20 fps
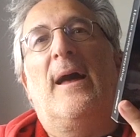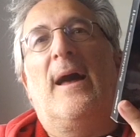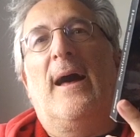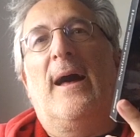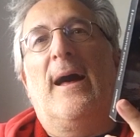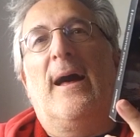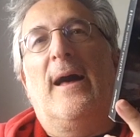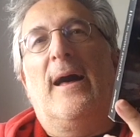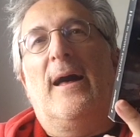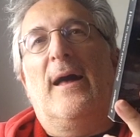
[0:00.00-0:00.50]

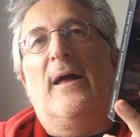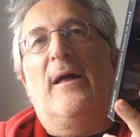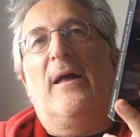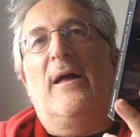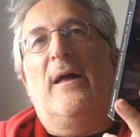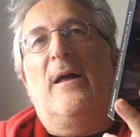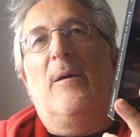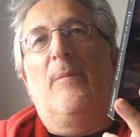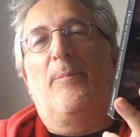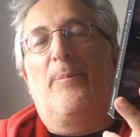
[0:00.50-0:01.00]
Uh,
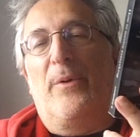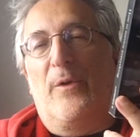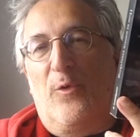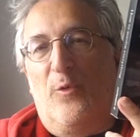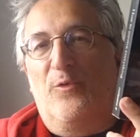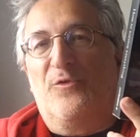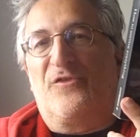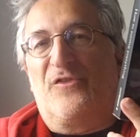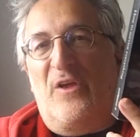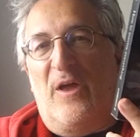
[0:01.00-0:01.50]
but
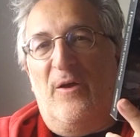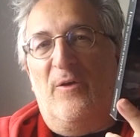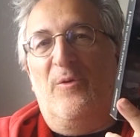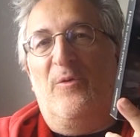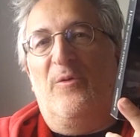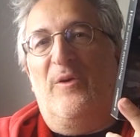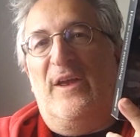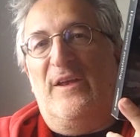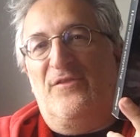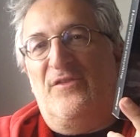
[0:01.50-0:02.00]

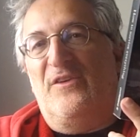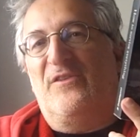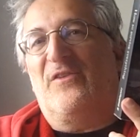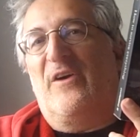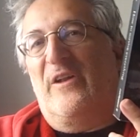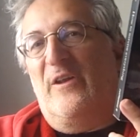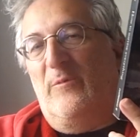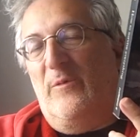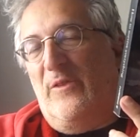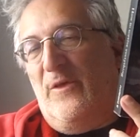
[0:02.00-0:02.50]
also, is she
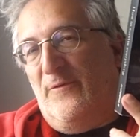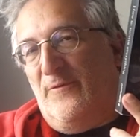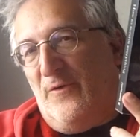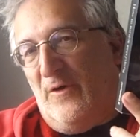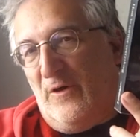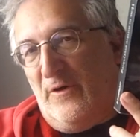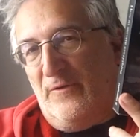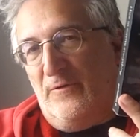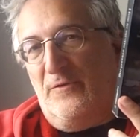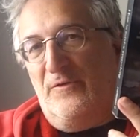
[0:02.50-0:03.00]
siding with her
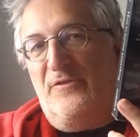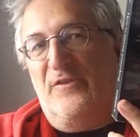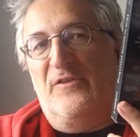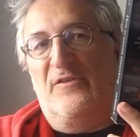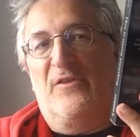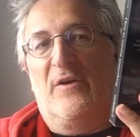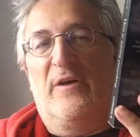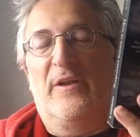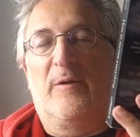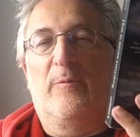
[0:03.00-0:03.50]
father or is she
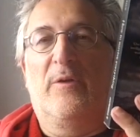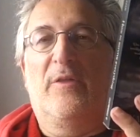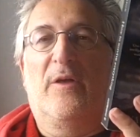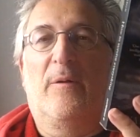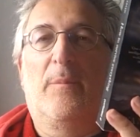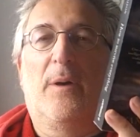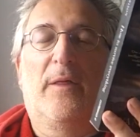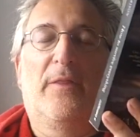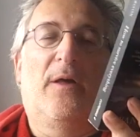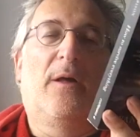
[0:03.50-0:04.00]
siding with
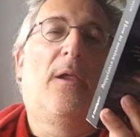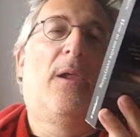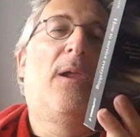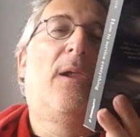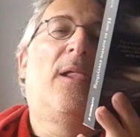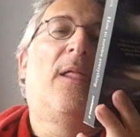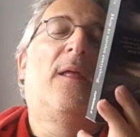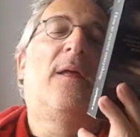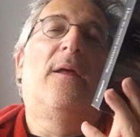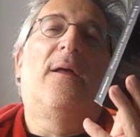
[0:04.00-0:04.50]
her mother?
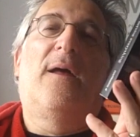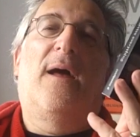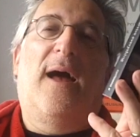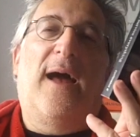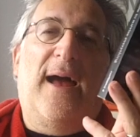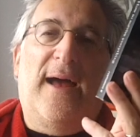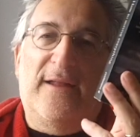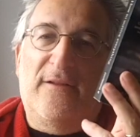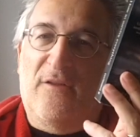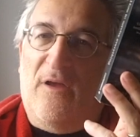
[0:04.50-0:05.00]

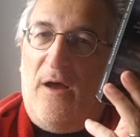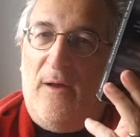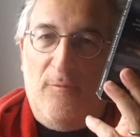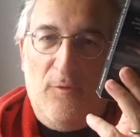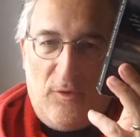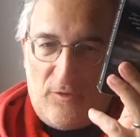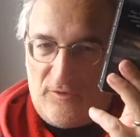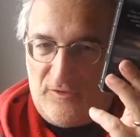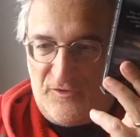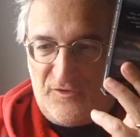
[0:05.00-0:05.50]
And I'm
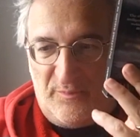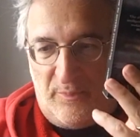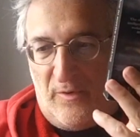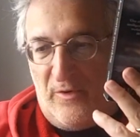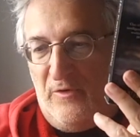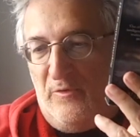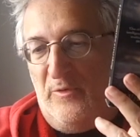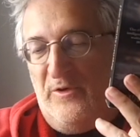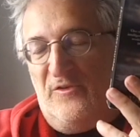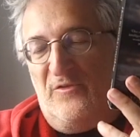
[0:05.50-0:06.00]
not going to
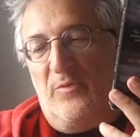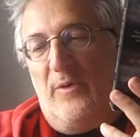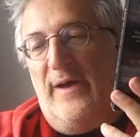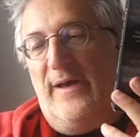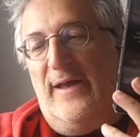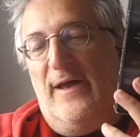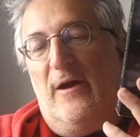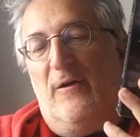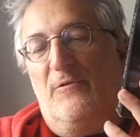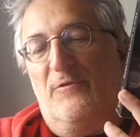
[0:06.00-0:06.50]
spoil which
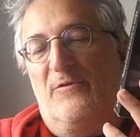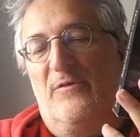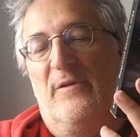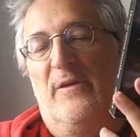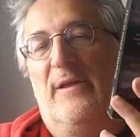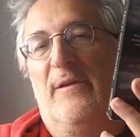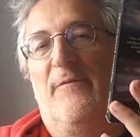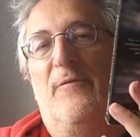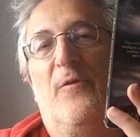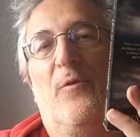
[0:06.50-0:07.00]
way it
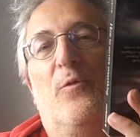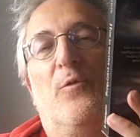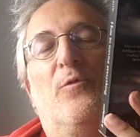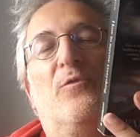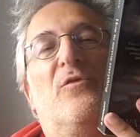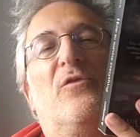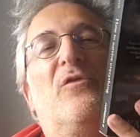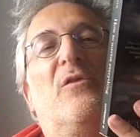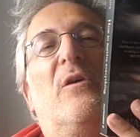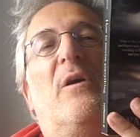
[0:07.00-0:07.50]
ultimately
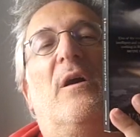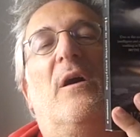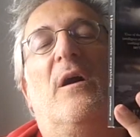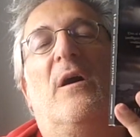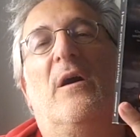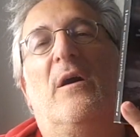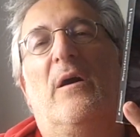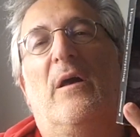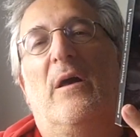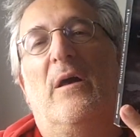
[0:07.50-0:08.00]
falls,
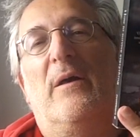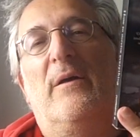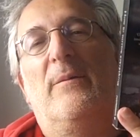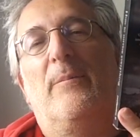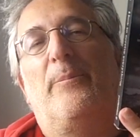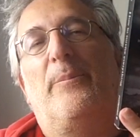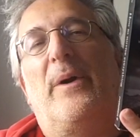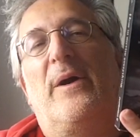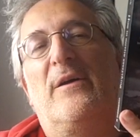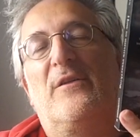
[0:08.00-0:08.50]
uh,
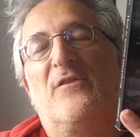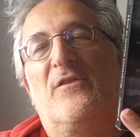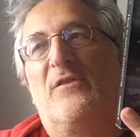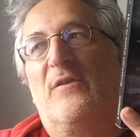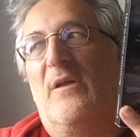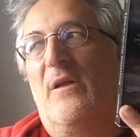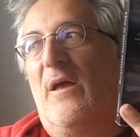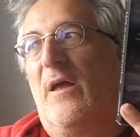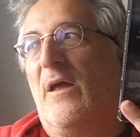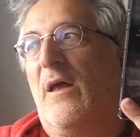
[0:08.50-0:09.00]

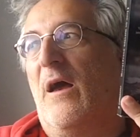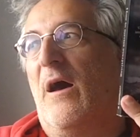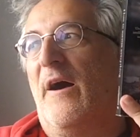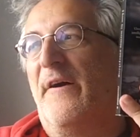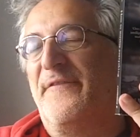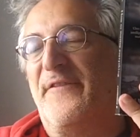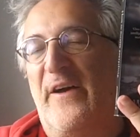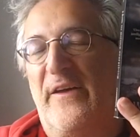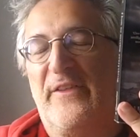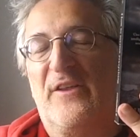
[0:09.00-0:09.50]
but
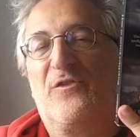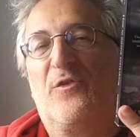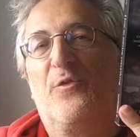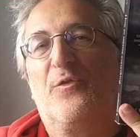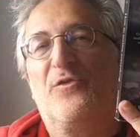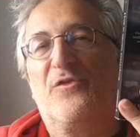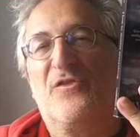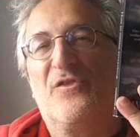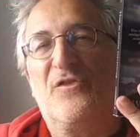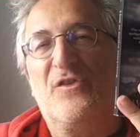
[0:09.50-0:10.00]
I found this
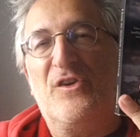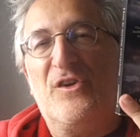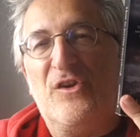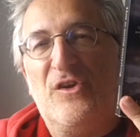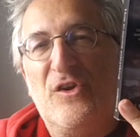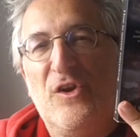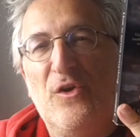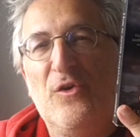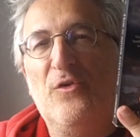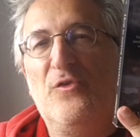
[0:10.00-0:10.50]
all
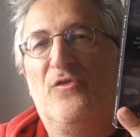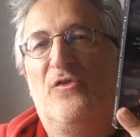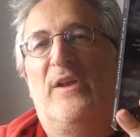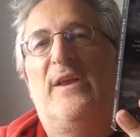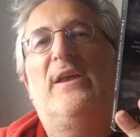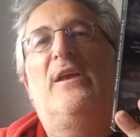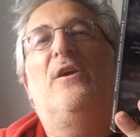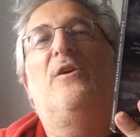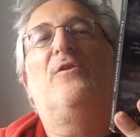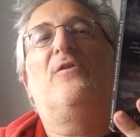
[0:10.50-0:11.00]

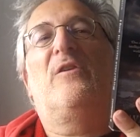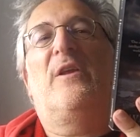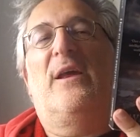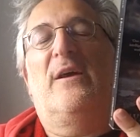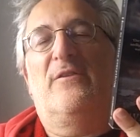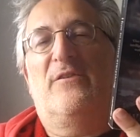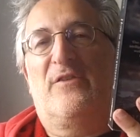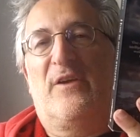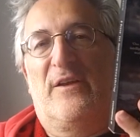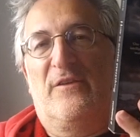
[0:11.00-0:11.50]
hugely, hugely
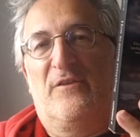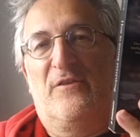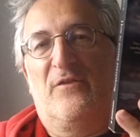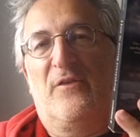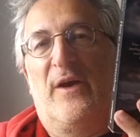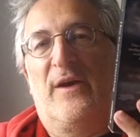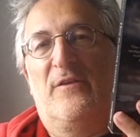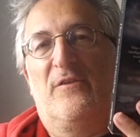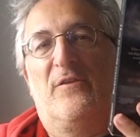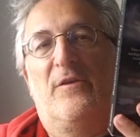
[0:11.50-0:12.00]

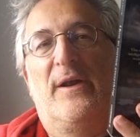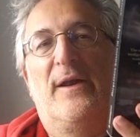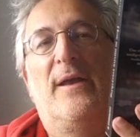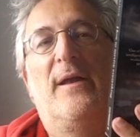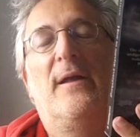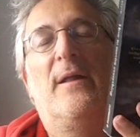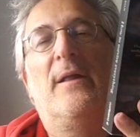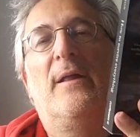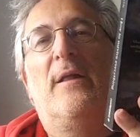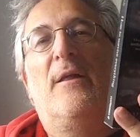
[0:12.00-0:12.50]
unsatisfactory.
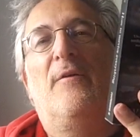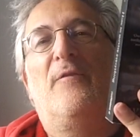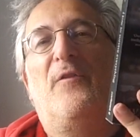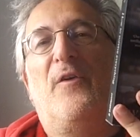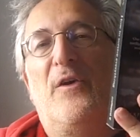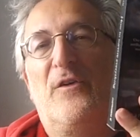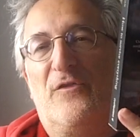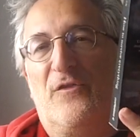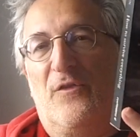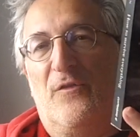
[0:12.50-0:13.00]

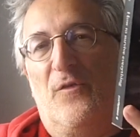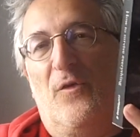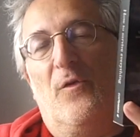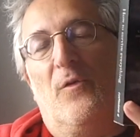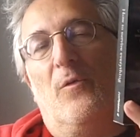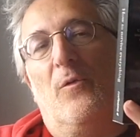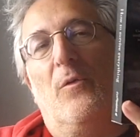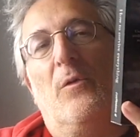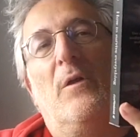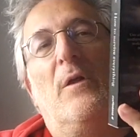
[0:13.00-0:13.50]
First of
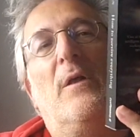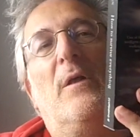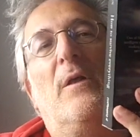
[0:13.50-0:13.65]
all,